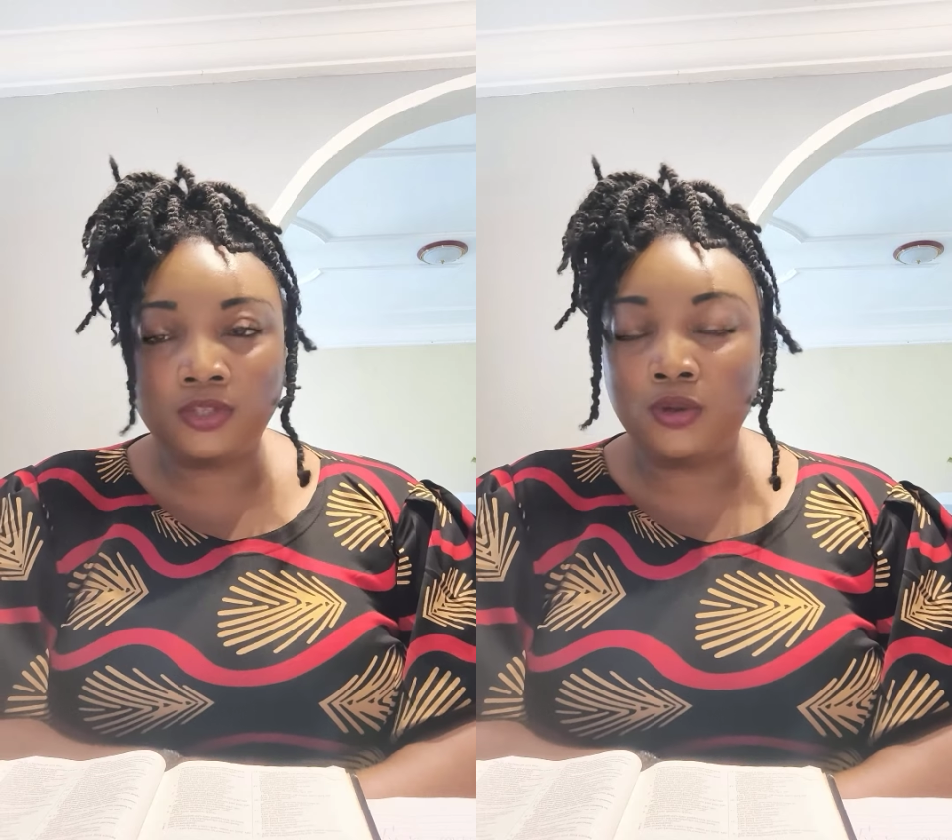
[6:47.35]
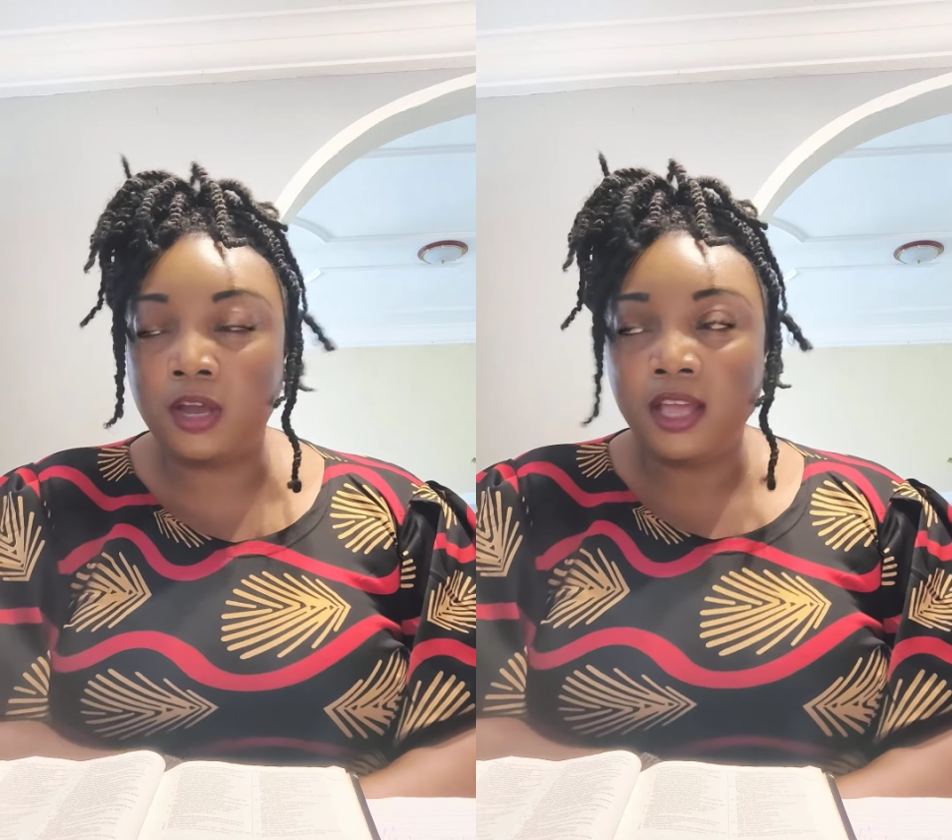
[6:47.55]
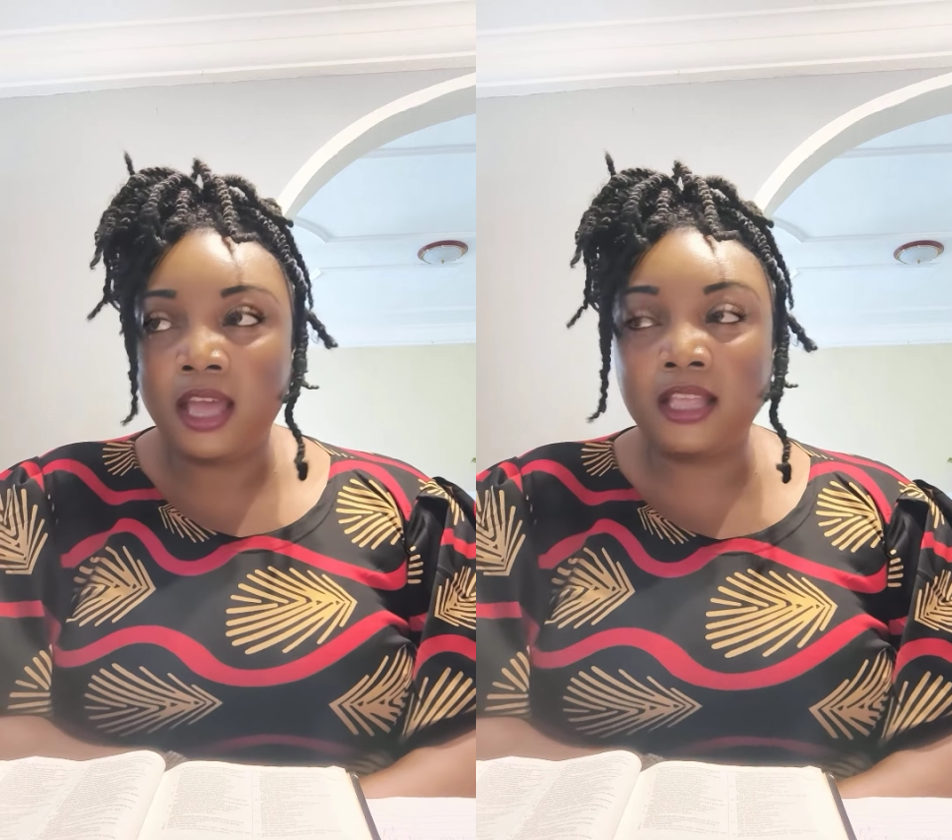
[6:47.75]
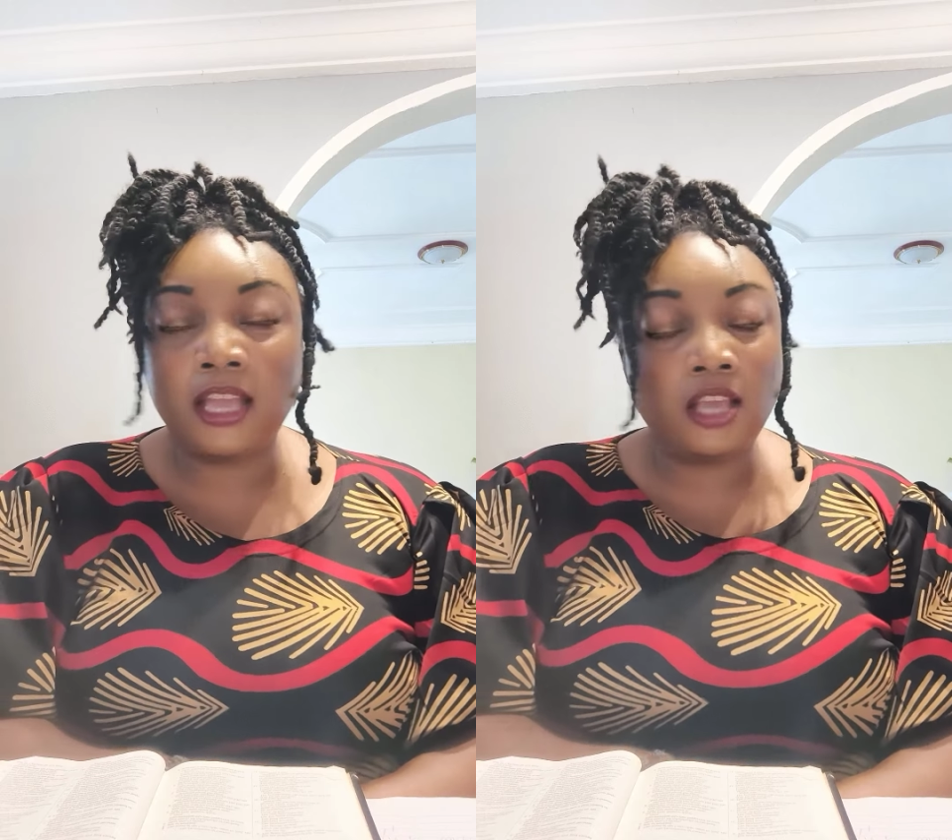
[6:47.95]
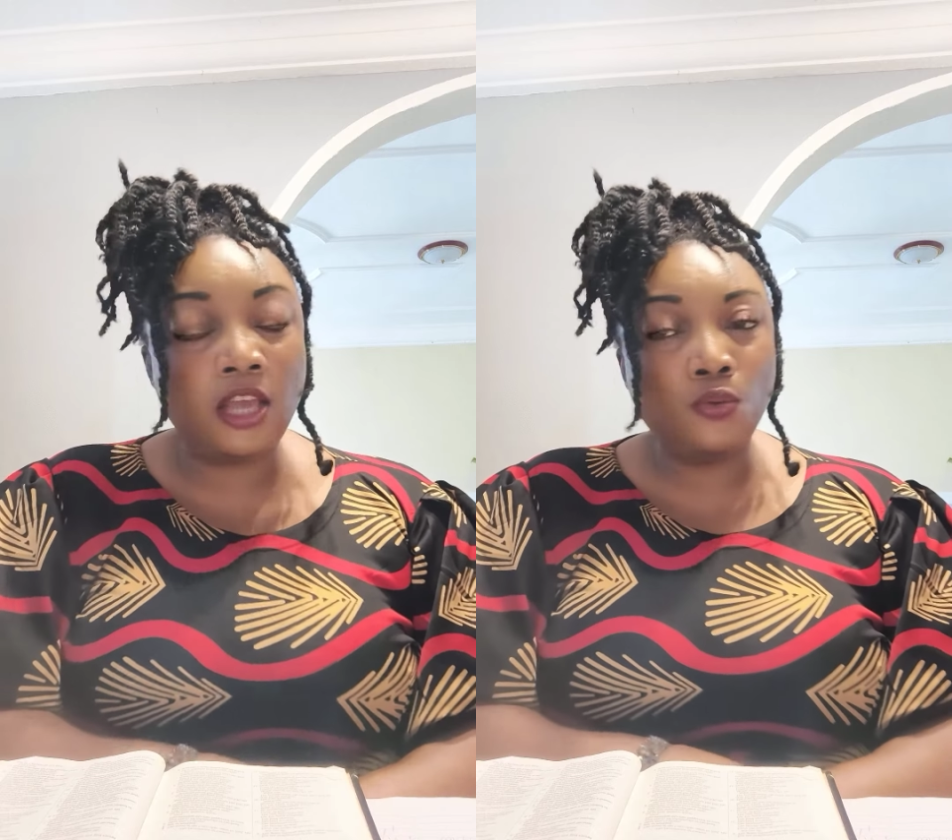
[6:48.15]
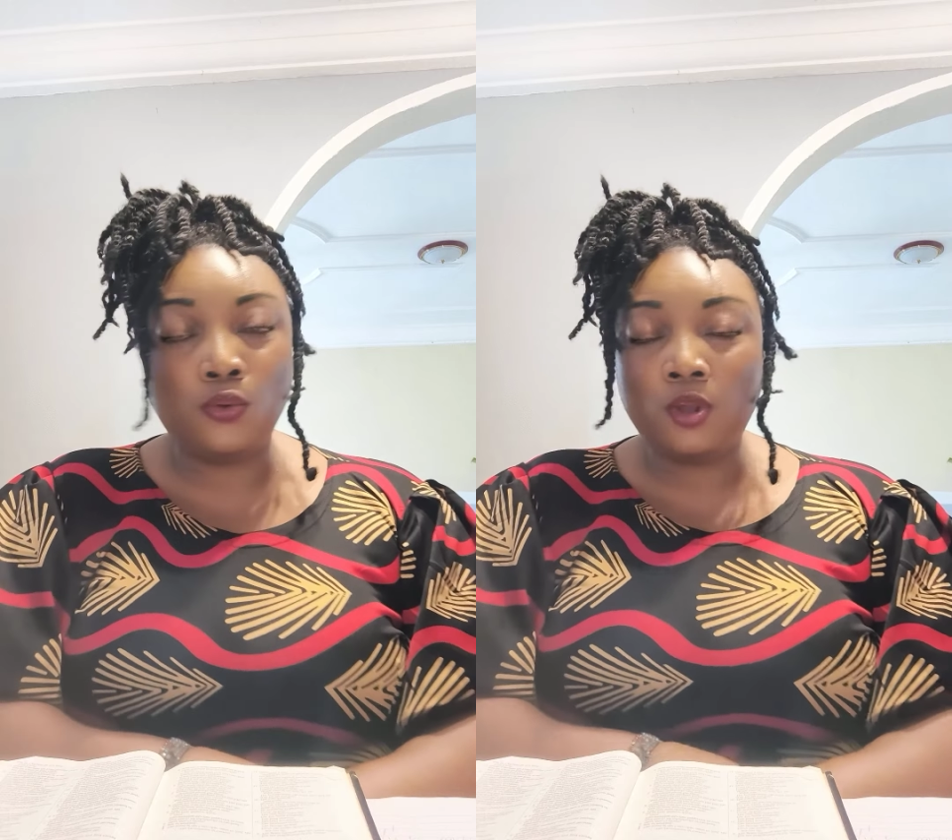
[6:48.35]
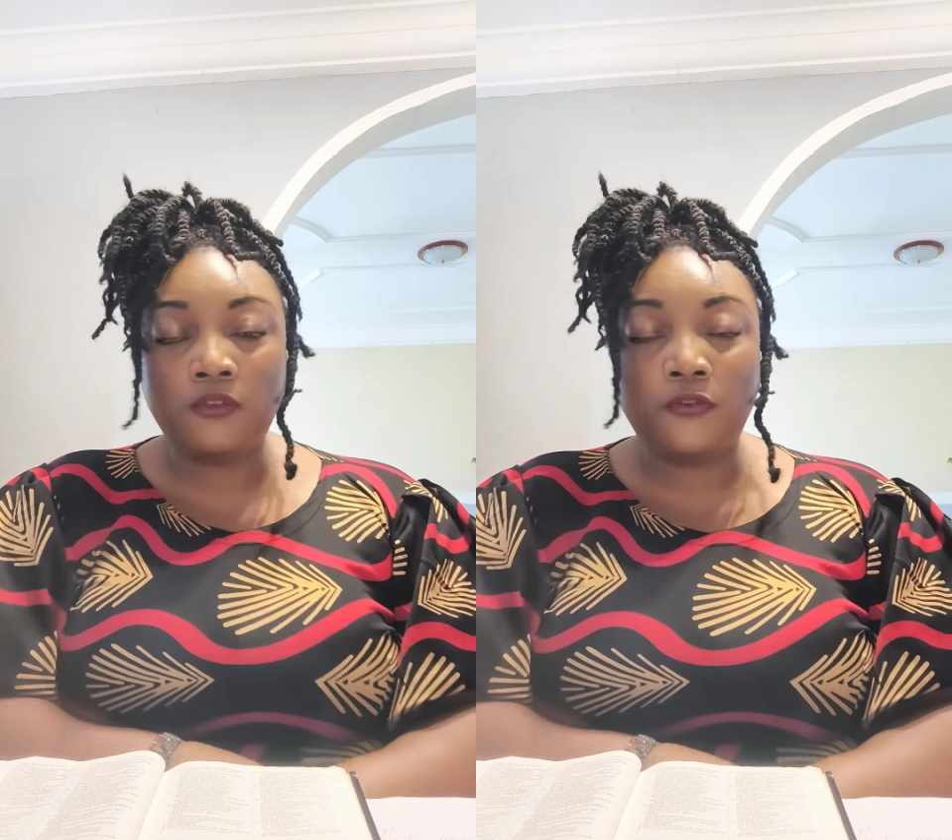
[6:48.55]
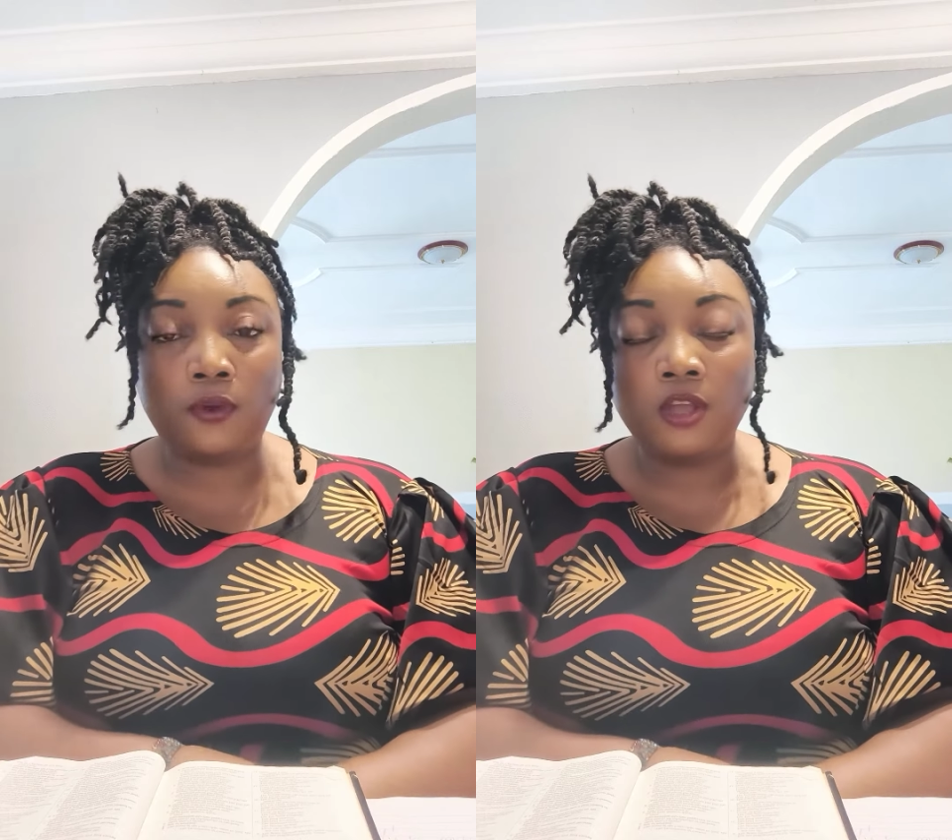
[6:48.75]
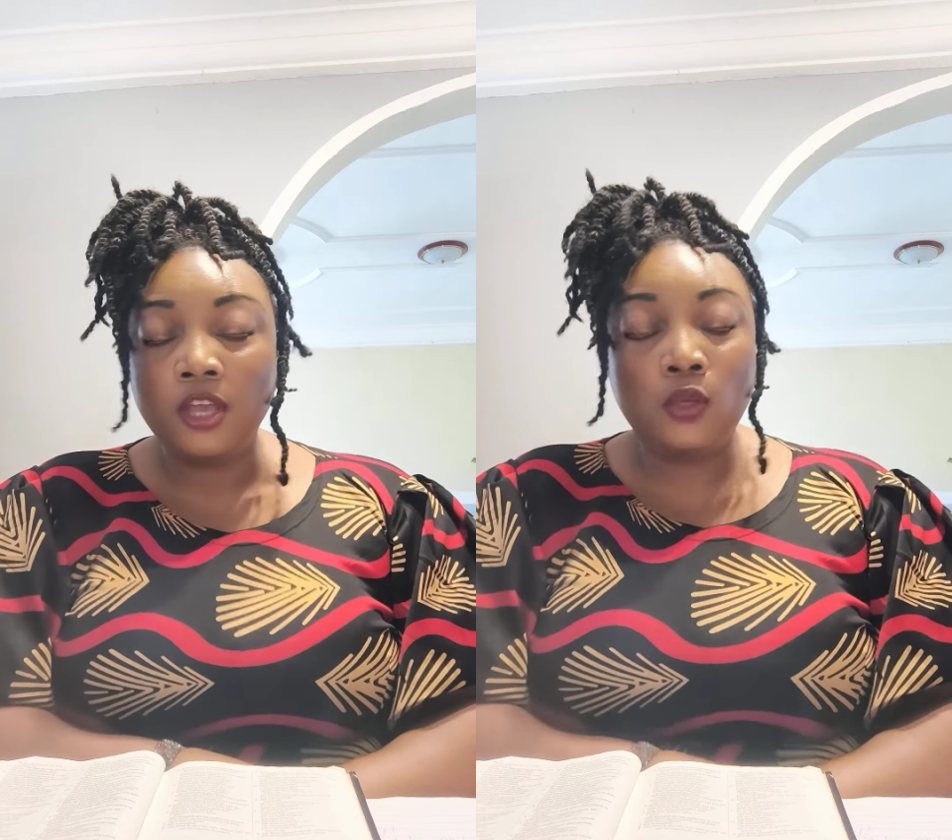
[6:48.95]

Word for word: you and, and, and you could not fall.